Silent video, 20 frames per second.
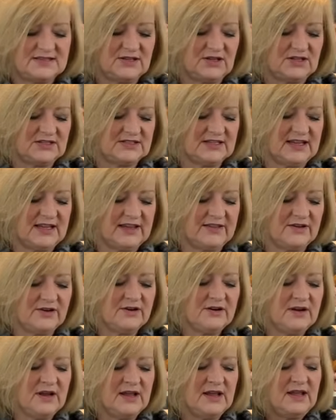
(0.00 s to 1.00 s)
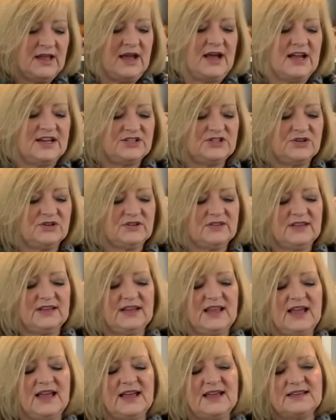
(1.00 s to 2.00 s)
altogether. I took the
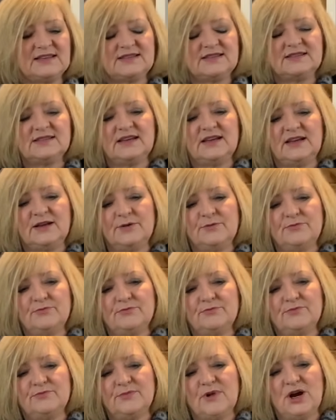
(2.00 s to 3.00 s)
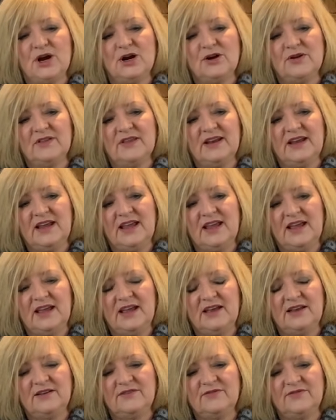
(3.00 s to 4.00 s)
last marker that I
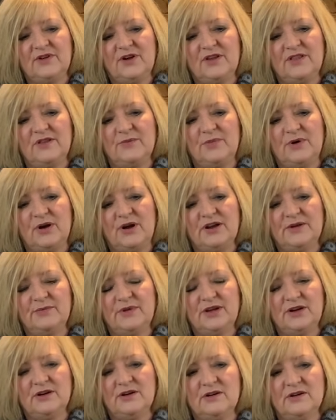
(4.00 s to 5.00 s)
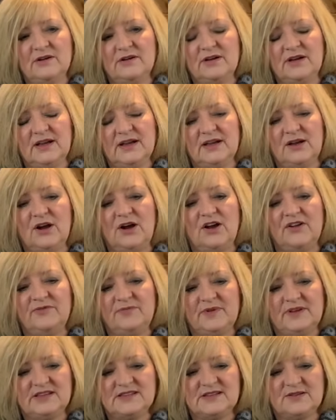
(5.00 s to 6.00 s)
had on the bottom here off
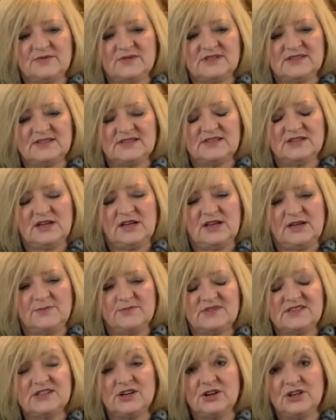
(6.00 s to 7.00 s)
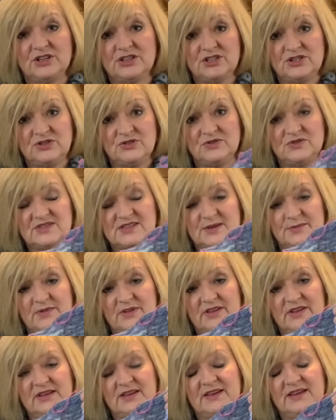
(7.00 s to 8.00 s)
because I was starting to do some of
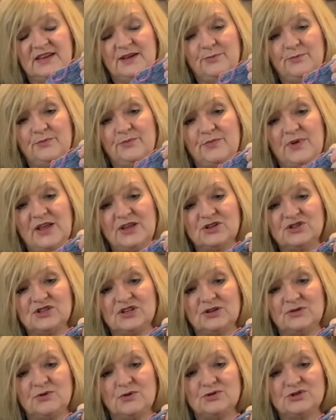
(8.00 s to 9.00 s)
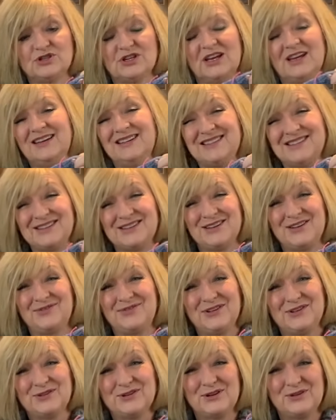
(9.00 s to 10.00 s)
the embellishing crochet until I
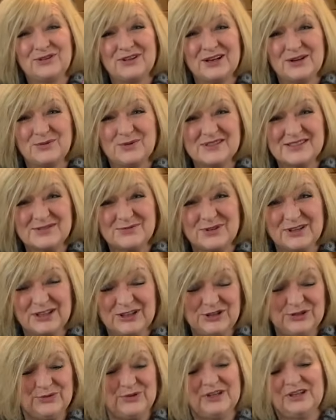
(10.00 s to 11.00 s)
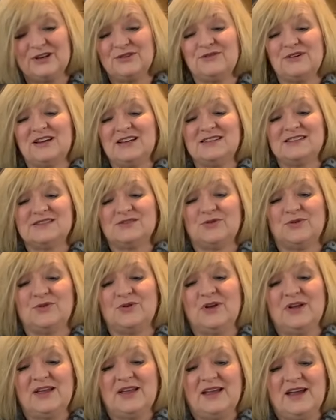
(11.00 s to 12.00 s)
figured out that I wasn't really doing it right. So
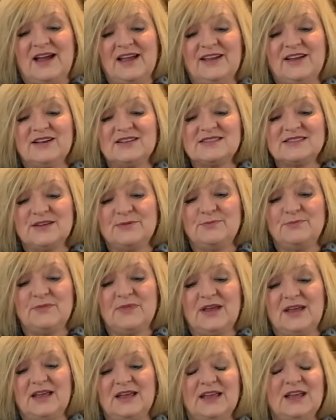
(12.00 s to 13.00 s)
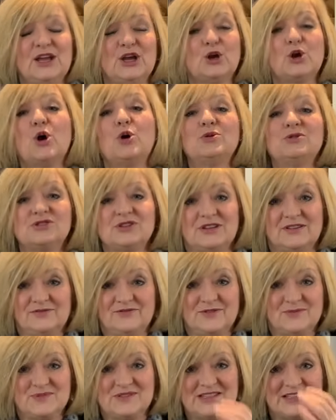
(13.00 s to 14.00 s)
I got some coaching
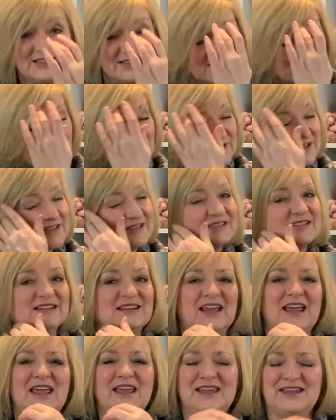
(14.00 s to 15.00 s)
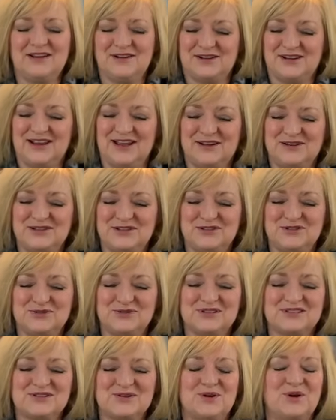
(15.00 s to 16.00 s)
from Sidsel today on how to do
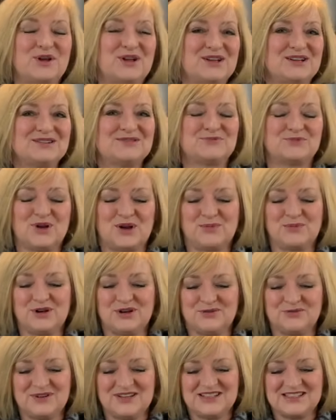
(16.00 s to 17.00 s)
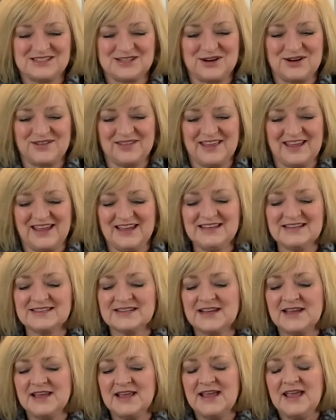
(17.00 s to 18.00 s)
it. So I'm going to restart that.
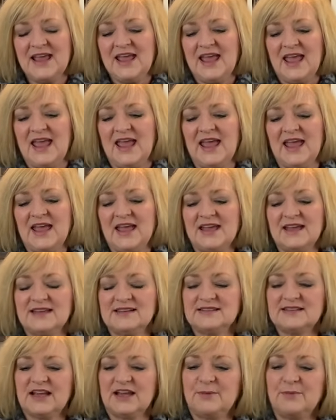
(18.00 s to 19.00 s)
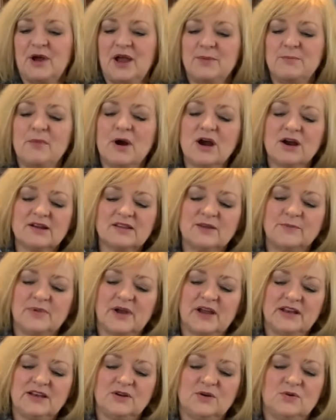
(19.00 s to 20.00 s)
And I marked the
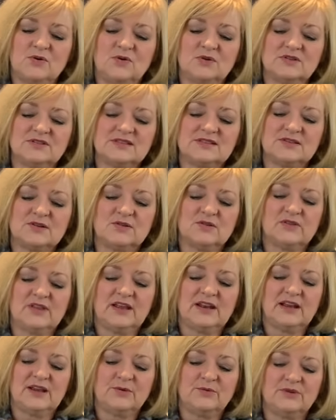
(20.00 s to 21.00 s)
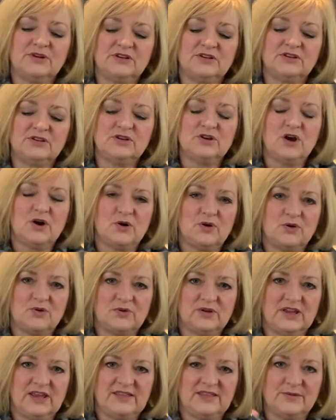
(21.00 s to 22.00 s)
buttonholes so that I would
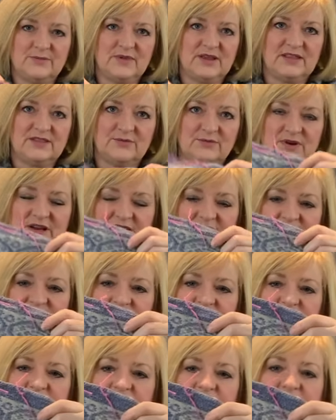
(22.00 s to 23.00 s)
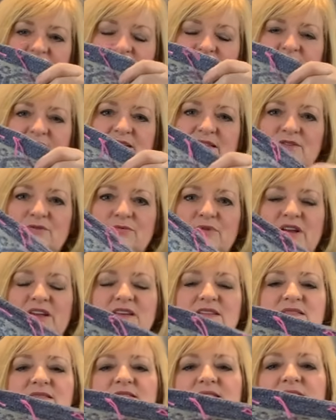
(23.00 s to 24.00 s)
get them at the
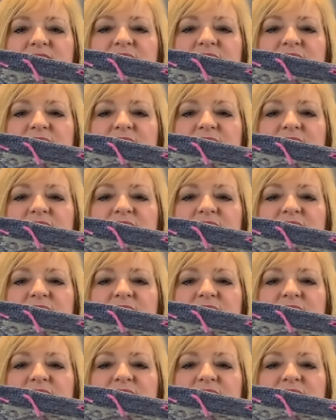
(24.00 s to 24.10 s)
right